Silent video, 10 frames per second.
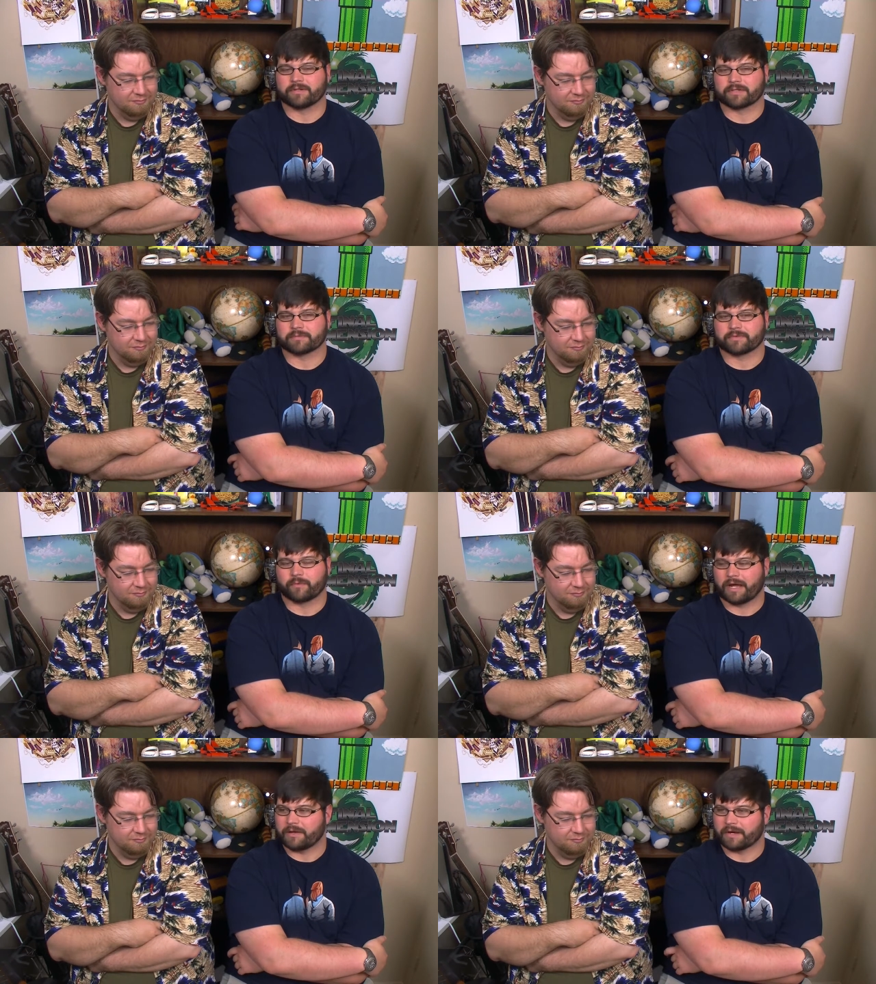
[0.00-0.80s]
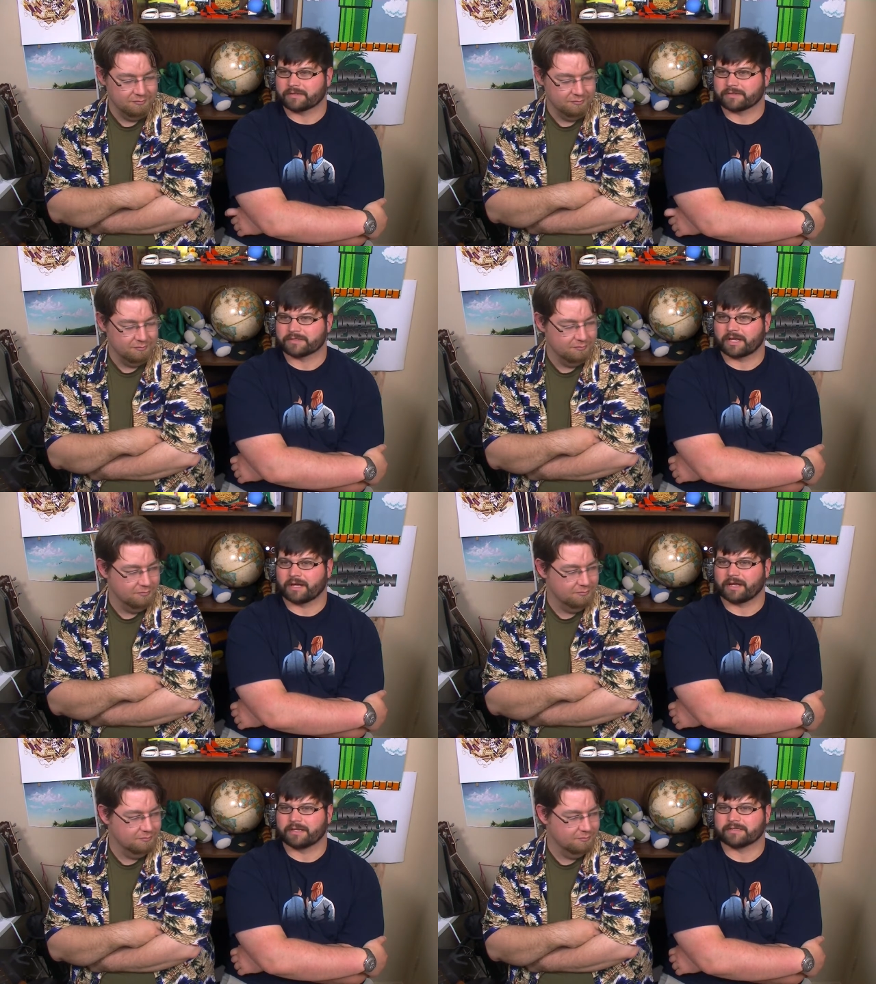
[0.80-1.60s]
Speaker 1: in terms of why you
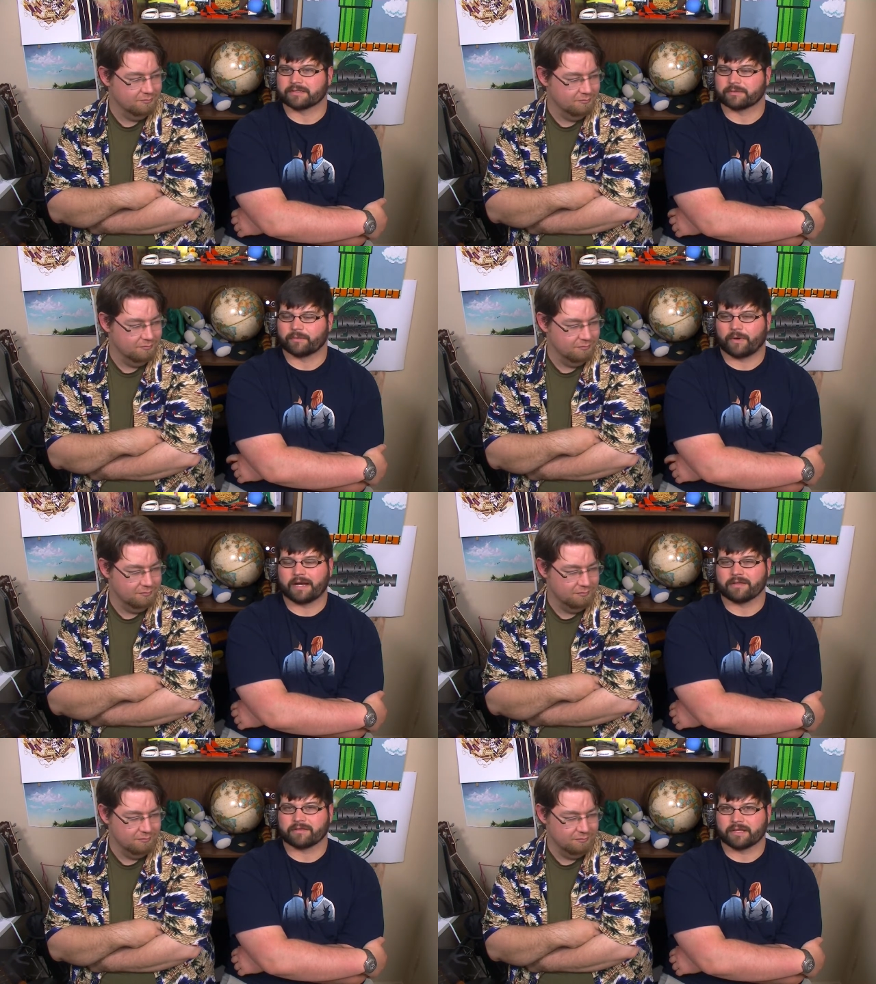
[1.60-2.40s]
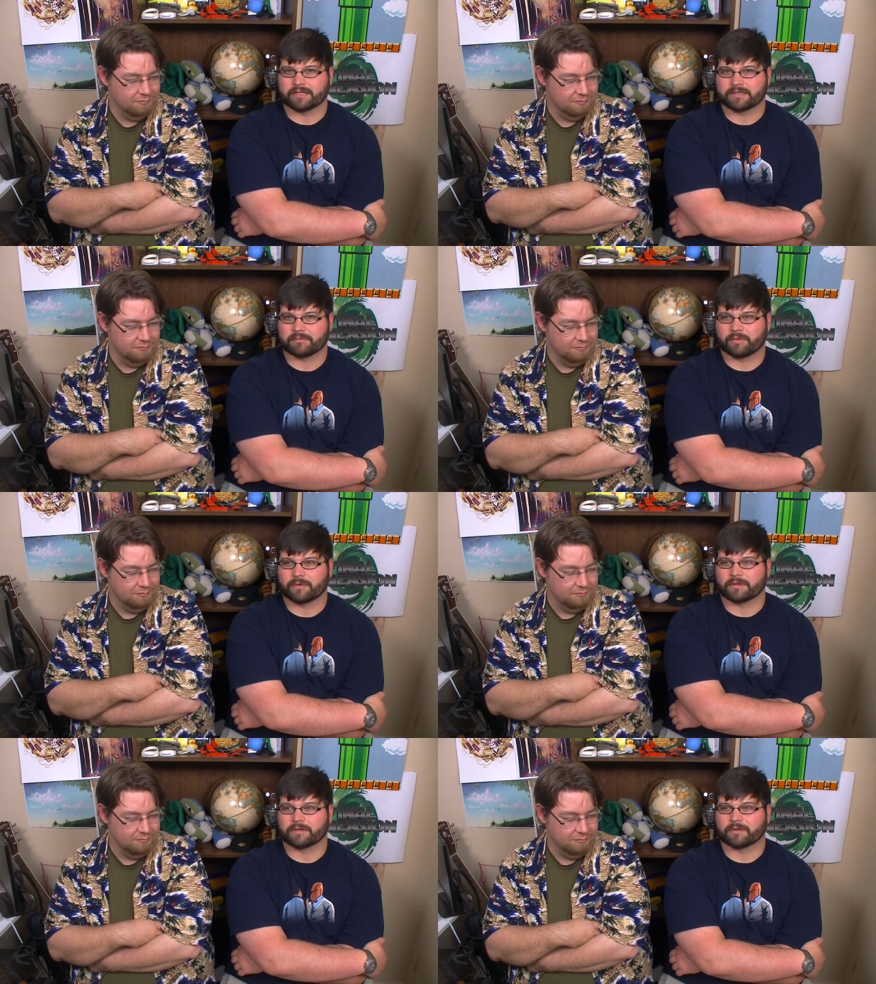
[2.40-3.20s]
exercise and why you think it's
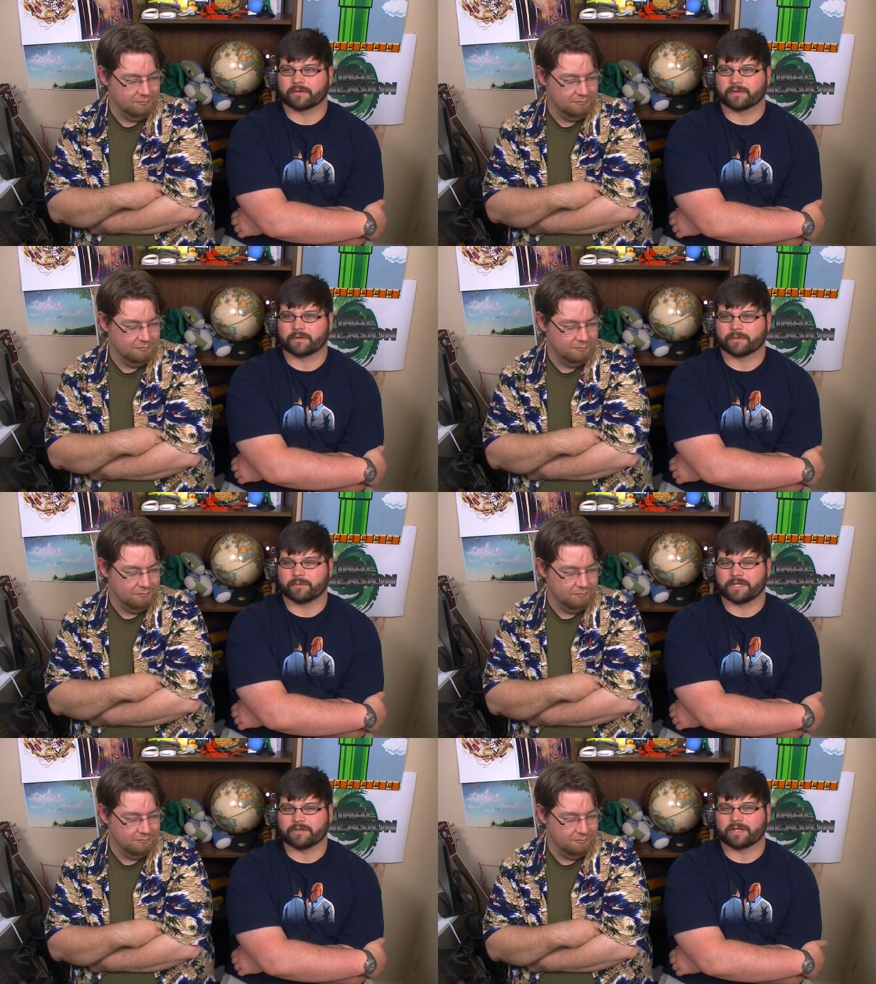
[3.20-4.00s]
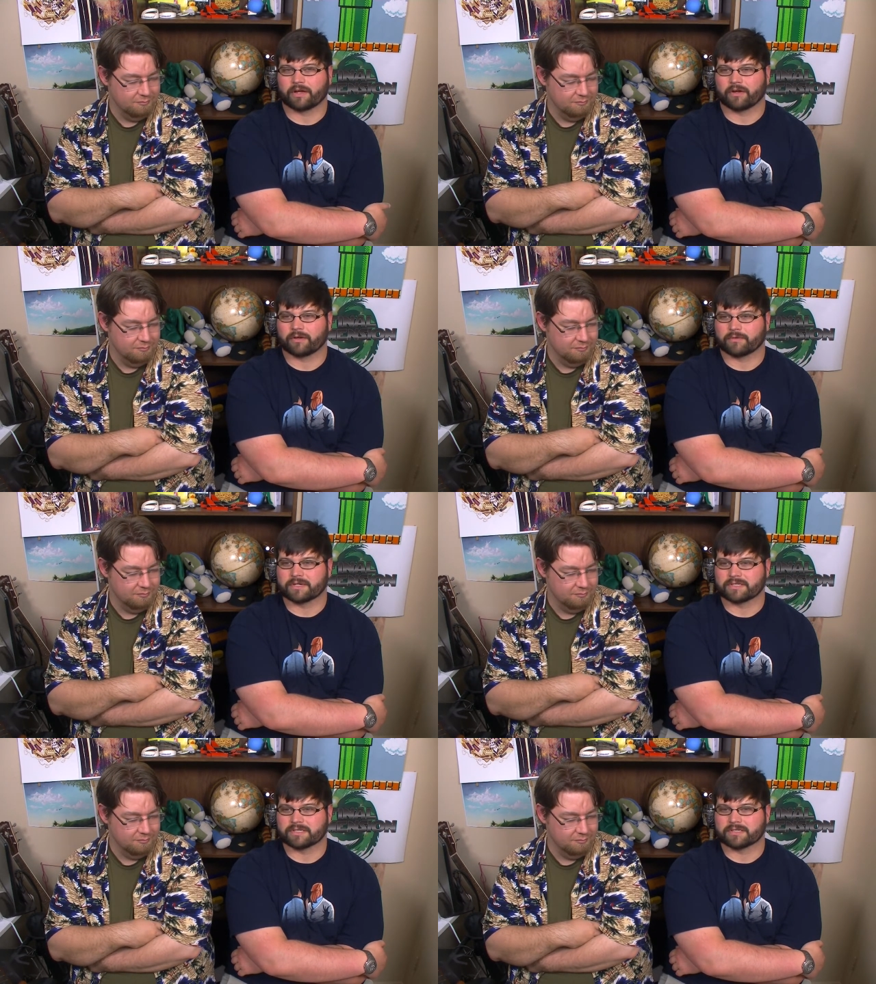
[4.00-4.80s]
important or what do you think are good
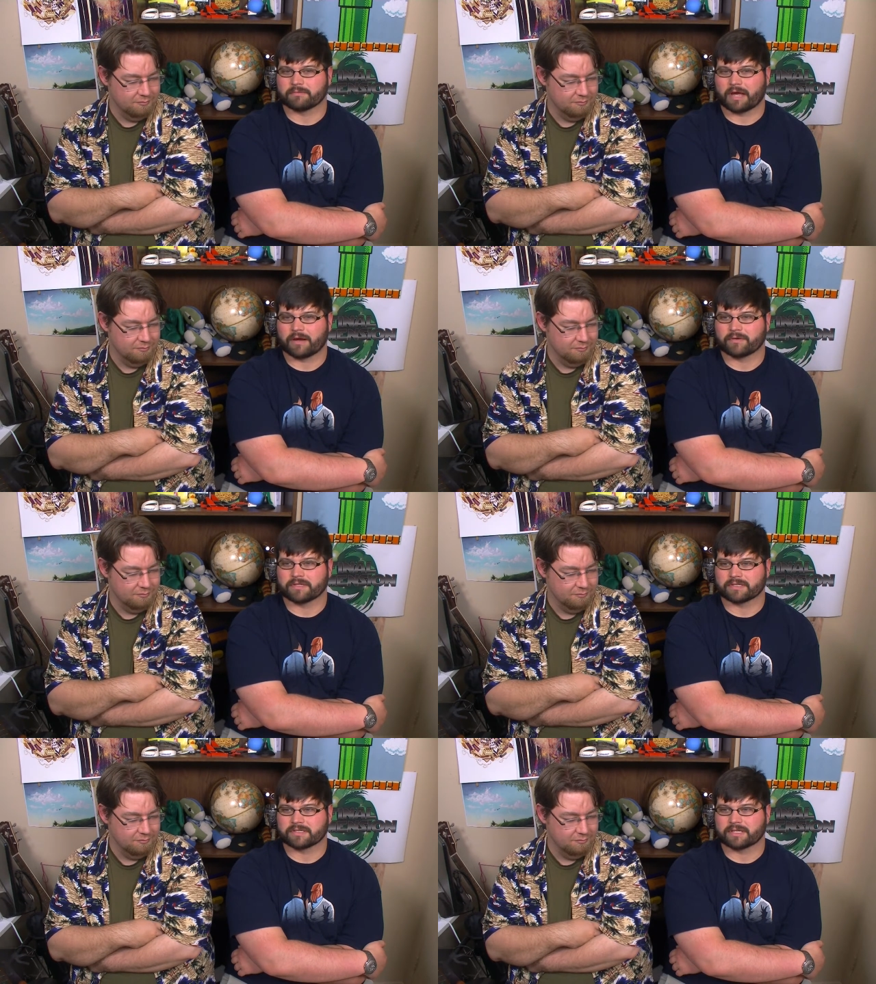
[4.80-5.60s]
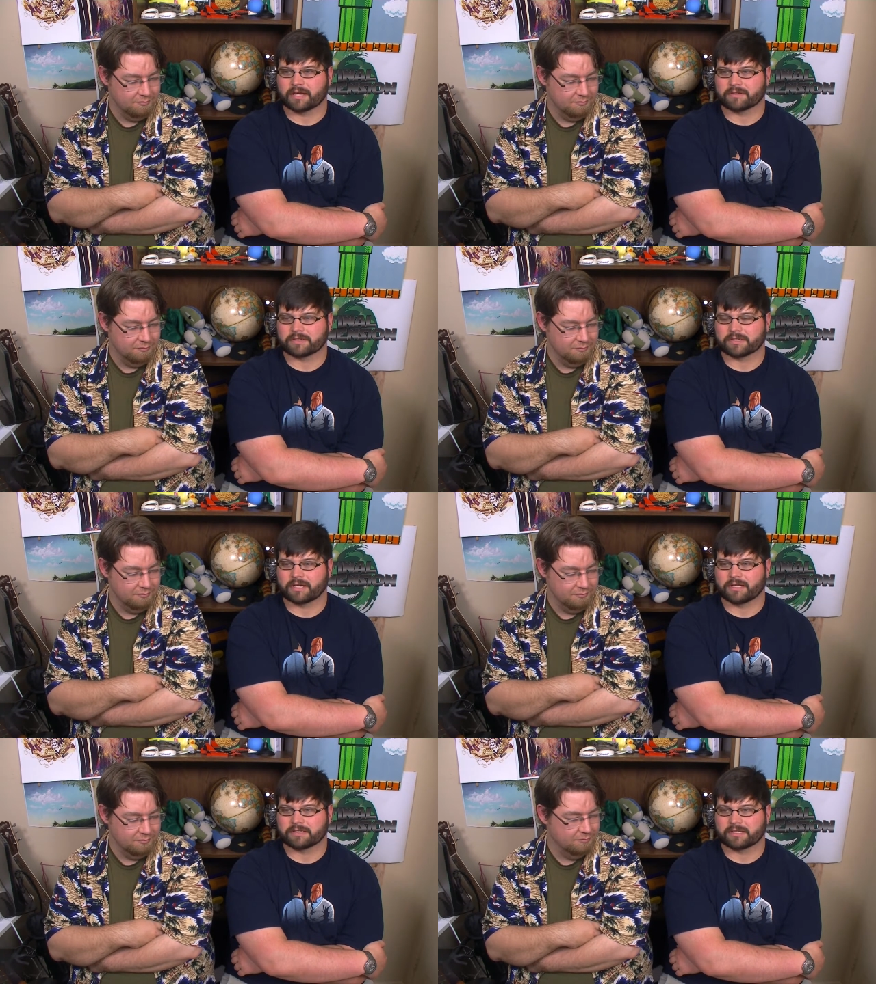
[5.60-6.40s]
reasons and bad reasons to
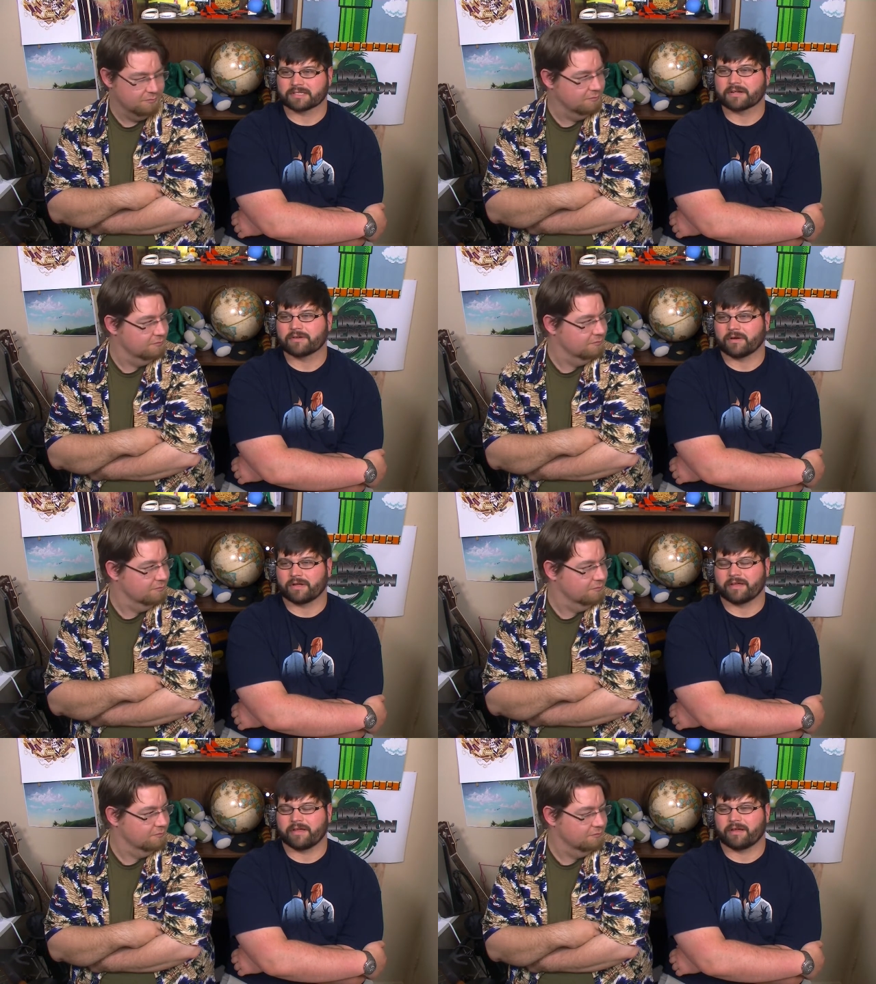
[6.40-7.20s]
exercise because i don't know